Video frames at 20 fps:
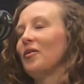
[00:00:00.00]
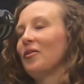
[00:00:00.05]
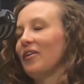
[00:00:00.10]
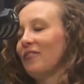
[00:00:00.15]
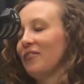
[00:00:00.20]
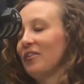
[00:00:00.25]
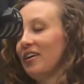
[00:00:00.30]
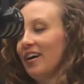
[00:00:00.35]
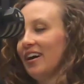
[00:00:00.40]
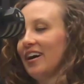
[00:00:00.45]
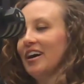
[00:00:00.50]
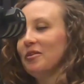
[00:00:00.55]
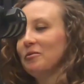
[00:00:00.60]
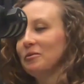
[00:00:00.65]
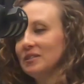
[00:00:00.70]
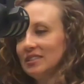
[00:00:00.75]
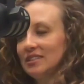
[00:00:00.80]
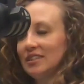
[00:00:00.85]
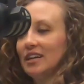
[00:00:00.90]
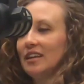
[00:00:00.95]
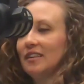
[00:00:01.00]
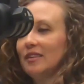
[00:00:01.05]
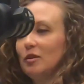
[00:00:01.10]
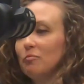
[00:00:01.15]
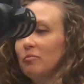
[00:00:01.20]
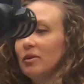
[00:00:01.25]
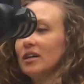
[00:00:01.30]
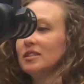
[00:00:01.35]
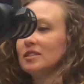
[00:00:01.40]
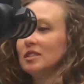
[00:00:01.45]
Well, I will say the
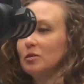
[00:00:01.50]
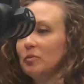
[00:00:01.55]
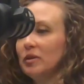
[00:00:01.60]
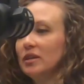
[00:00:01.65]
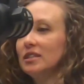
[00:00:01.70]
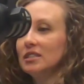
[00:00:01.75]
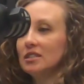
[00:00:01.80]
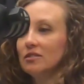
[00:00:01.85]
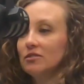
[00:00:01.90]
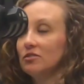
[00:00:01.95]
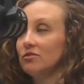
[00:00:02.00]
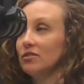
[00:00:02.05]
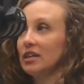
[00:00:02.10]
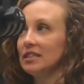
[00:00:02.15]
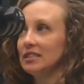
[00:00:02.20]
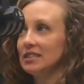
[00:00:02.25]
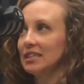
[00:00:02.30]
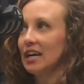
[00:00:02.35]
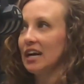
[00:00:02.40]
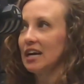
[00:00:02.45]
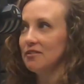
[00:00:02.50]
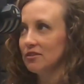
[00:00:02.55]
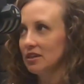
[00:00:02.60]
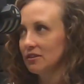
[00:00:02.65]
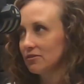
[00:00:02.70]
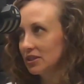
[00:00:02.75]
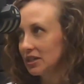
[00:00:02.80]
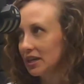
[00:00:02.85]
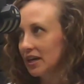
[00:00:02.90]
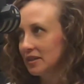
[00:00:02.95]
best piece of advice that I've
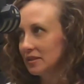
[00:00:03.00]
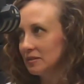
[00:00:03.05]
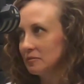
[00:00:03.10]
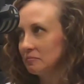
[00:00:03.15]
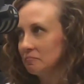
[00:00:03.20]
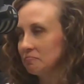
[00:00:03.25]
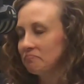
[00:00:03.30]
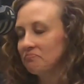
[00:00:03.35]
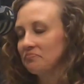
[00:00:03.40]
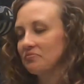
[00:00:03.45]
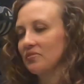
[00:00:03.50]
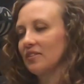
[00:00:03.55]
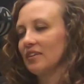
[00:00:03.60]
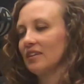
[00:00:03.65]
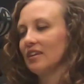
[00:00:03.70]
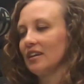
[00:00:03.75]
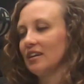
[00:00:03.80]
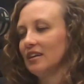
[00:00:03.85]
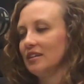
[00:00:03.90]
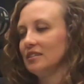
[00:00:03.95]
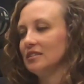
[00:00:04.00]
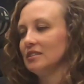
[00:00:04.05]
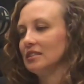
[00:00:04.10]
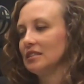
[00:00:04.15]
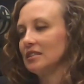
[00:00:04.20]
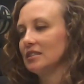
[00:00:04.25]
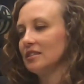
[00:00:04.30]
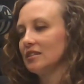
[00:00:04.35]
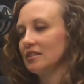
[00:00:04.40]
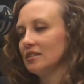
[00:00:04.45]
ever gotten
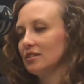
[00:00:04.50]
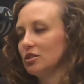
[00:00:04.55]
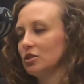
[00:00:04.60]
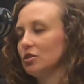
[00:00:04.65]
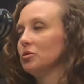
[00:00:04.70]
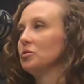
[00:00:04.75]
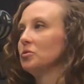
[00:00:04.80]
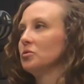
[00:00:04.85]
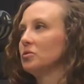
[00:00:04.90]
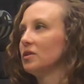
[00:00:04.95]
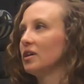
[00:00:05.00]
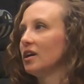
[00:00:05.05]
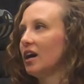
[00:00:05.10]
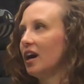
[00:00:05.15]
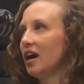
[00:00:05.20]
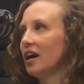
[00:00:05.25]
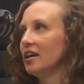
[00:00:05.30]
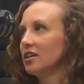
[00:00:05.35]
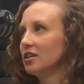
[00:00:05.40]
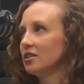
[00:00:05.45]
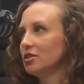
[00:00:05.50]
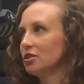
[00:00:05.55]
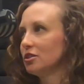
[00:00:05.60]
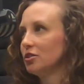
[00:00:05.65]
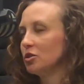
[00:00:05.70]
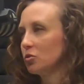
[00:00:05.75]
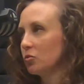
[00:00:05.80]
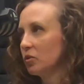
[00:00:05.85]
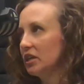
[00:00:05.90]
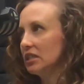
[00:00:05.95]
is to hire to
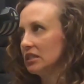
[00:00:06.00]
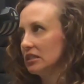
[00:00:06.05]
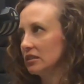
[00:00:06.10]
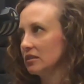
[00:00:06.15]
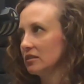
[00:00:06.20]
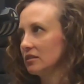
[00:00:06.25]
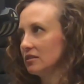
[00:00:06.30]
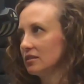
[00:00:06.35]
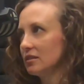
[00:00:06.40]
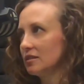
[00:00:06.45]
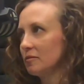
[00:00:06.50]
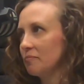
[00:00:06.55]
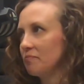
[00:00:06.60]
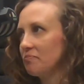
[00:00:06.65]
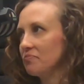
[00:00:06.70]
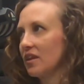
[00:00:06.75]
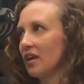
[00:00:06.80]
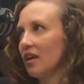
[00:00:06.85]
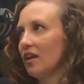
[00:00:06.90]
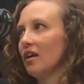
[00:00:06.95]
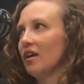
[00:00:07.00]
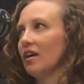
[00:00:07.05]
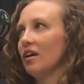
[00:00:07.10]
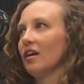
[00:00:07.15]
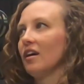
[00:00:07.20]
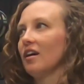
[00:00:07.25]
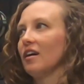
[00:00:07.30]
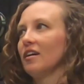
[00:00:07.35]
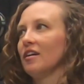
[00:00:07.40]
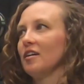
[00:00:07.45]
your weaknesses.
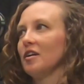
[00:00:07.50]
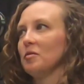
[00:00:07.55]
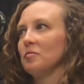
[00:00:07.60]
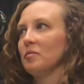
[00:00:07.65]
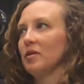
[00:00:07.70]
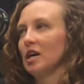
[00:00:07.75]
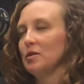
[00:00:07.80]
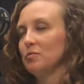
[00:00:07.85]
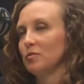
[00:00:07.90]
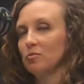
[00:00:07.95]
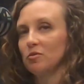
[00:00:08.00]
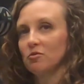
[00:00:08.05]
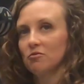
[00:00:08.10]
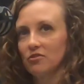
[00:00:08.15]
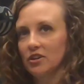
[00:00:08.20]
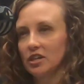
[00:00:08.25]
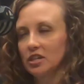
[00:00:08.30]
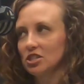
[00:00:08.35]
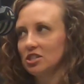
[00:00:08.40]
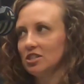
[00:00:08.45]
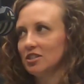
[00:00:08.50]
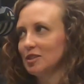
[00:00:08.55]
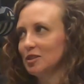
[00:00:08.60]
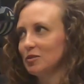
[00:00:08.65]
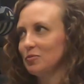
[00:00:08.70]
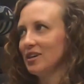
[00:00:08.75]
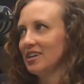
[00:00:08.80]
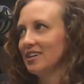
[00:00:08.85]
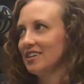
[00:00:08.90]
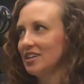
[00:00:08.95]
I'm a perfectionist
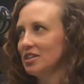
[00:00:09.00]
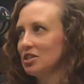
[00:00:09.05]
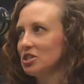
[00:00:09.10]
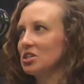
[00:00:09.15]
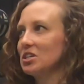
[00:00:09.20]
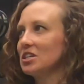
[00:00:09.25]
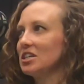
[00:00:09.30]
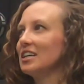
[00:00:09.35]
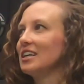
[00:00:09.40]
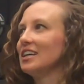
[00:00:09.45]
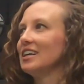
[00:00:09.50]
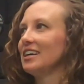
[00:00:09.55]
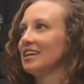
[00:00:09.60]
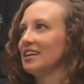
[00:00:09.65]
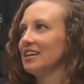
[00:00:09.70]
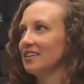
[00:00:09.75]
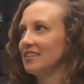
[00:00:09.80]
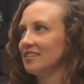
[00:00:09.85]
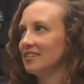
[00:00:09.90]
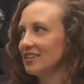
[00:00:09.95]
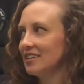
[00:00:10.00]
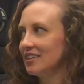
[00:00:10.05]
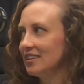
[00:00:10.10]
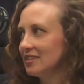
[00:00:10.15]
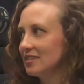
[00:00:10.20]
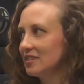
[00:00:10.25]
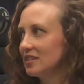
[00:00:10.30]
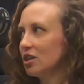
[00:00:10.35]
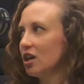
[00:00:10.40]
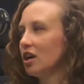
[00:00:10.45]
by nature, and
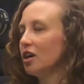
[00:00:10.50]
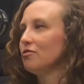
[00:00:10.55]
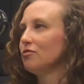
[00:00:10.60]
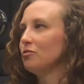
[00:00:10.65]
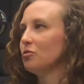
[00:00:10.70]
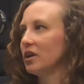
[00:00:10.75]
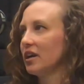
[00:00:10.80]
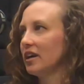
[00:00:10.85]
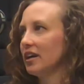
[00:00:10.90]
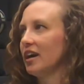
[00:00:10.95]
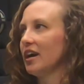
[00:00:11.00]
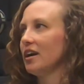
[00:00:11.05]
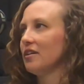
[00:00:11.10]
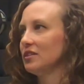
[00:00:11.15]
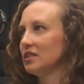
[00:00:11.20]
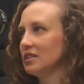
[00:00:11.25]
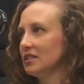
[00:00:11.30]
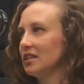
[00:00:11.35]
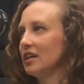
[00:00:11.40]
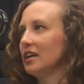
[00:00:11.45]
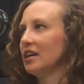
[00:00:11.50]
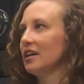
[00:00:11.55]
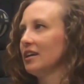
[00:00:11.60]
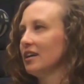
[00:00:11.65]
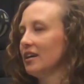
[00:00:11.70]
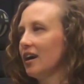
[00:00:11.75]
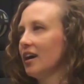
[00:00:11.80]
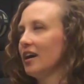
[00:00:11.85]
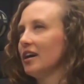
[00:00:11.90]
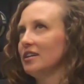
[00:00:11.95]
it's tough when I have to say,
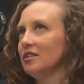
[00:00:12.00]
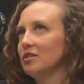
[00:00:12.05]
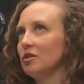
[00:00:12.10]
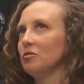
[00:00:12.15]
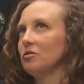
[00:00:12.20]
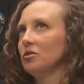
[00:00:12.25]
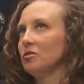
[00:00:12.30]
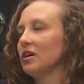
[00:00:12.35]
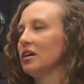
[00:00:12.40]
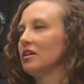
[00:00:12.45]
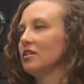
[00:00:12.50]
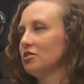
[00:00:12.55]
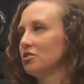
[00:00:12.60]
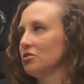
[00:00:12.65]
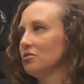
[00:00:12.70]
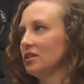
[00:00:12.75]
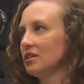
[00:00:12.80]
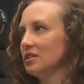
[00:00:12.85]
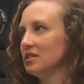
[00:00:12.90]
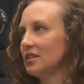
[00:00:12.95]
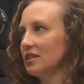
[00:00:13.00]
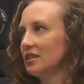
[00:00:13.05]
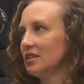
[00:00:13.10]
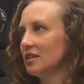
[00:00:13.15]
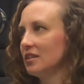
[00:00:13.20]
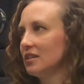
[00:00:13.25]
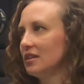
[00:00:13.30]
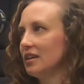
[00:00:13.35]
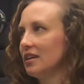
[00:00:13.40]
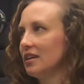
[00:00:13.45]
I don't know how to do this thing.